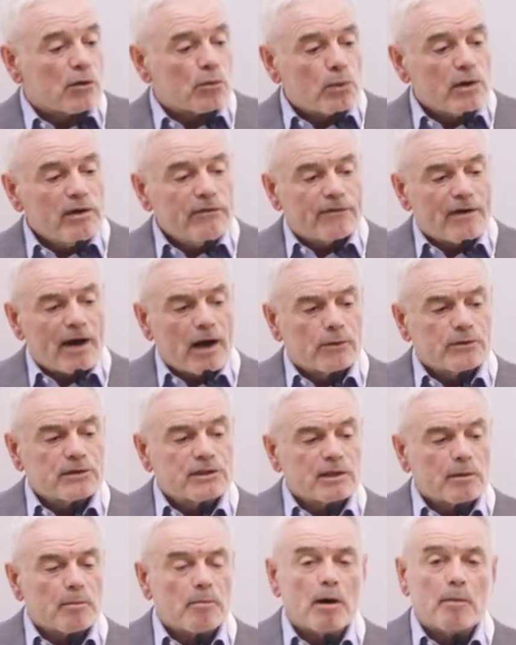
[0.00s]
We found
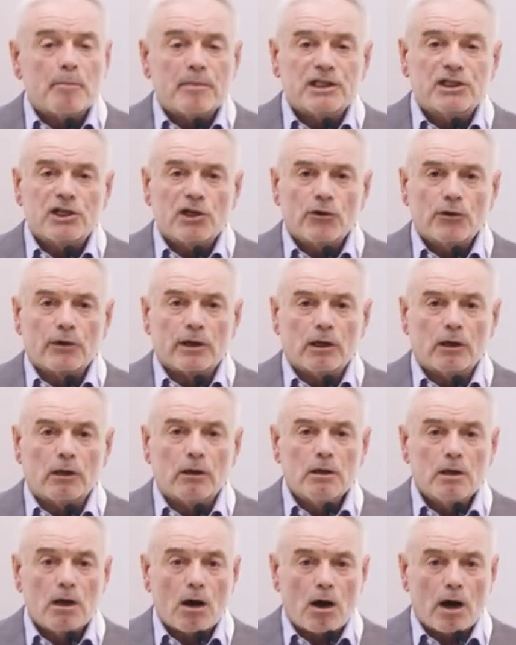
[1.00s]
some
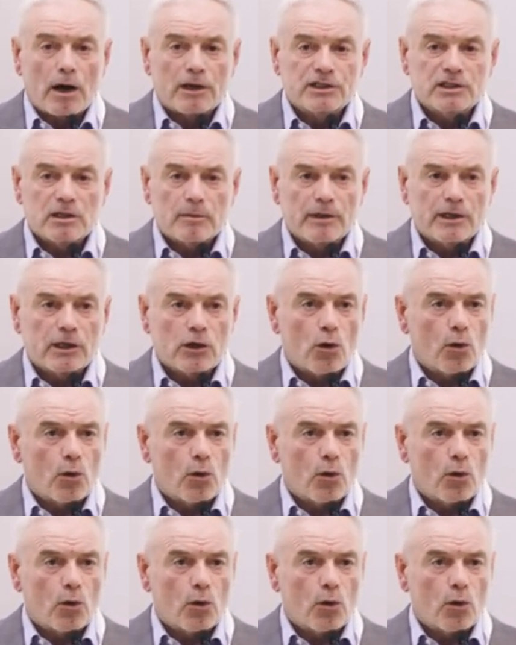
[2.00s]
material on some of the